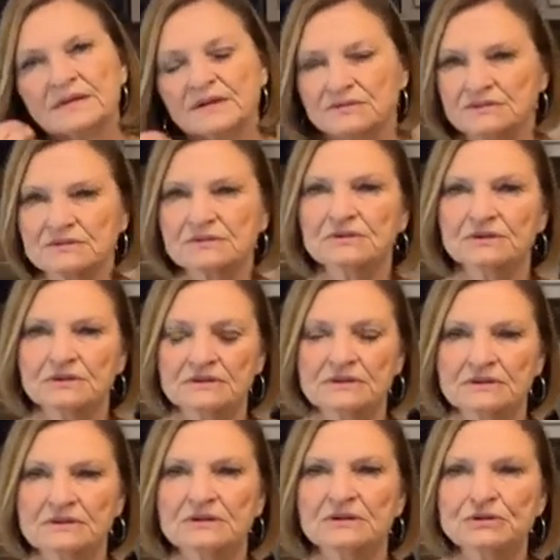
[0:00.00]
Those good
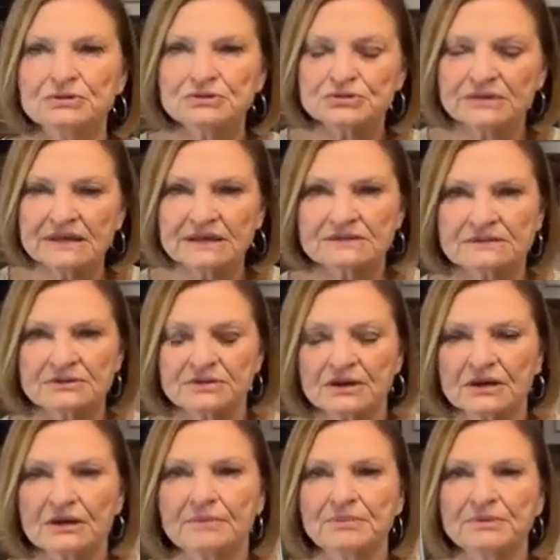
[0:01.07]
nutrients are
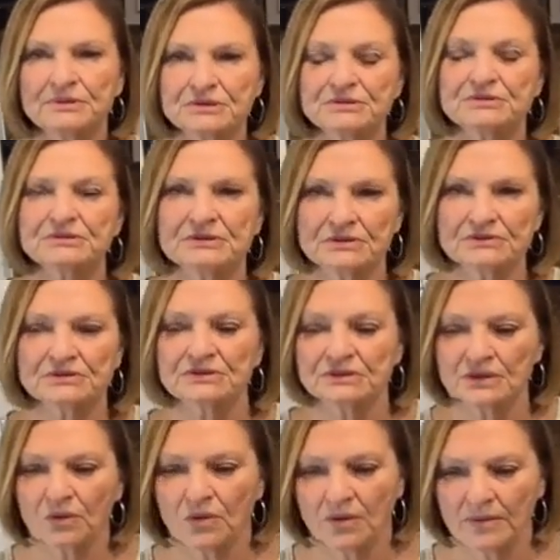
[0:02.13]
going to produce those
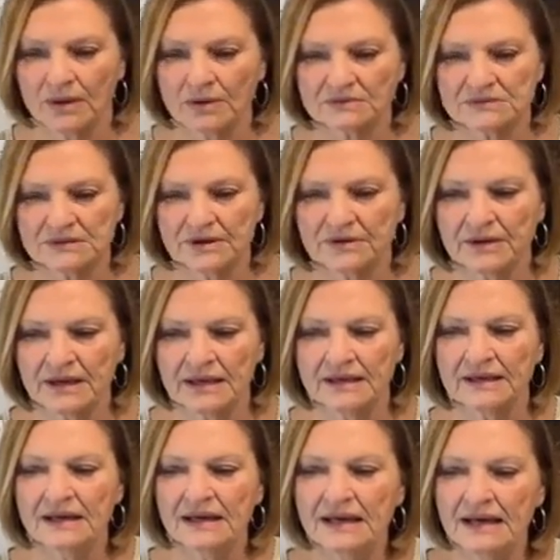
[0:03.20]
good hormones.
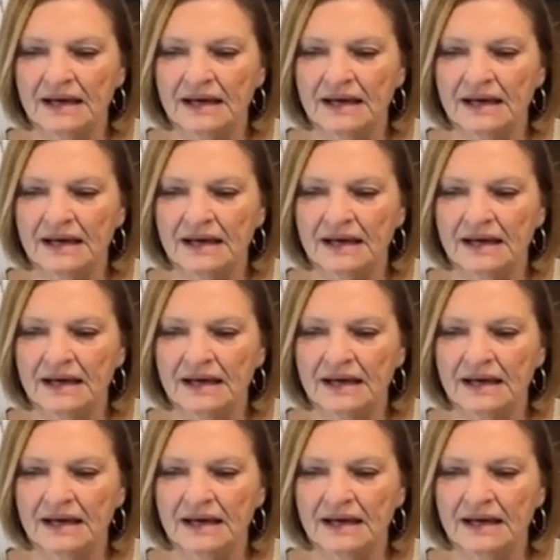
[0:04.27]
Okay.